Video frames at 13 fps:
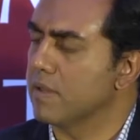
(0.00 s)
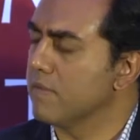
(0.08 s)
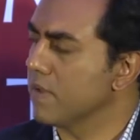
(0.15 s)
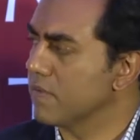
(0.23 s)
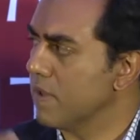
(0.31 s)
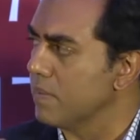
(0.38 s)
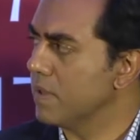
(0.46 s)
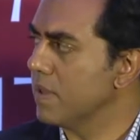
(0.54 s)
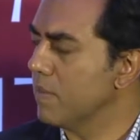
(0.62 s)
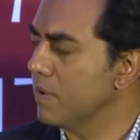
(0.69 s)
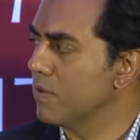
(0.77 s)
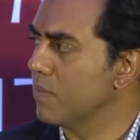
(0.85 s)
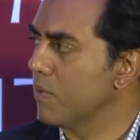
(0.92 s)
They've accepted
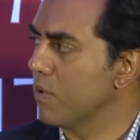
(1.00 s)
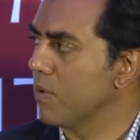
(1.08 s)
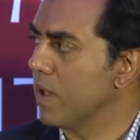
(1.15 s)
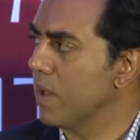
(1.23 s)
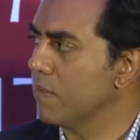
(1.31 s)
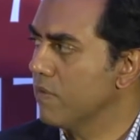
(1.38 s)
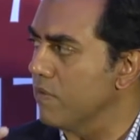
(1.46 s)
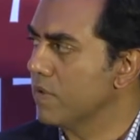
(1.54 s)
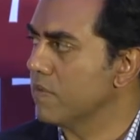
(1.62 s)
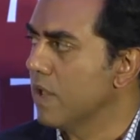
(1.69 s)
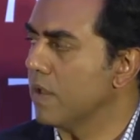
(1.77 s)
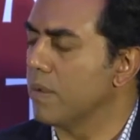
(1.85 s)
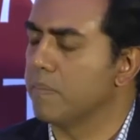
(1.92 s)
them into the program. The
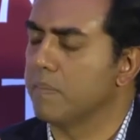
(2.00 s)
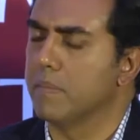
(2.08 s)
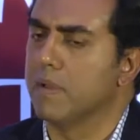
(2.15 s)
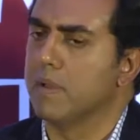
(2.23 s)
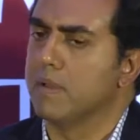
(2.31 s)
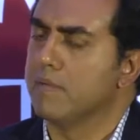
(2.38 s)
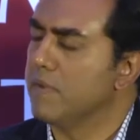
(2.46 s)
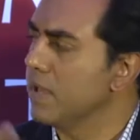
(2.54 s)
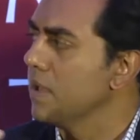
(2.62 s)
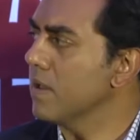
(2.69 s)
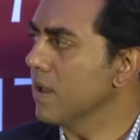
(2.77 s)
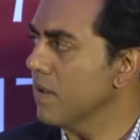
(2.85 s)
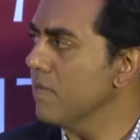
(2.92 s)
first startup,
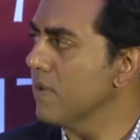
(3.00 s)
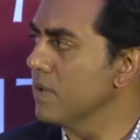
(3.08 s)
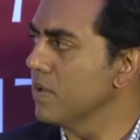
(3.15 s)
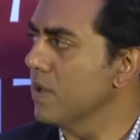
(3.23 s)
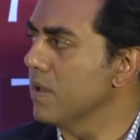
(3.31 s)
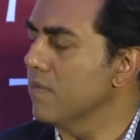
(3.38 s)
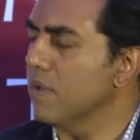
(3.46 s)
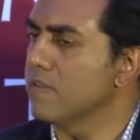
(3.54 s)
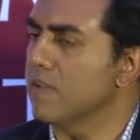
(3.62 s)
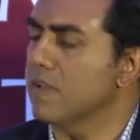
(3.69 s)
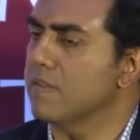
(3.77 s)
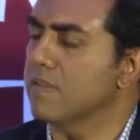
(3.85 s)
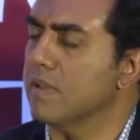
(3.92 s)
very unconventional in one
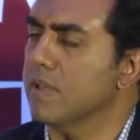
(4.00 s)
sense.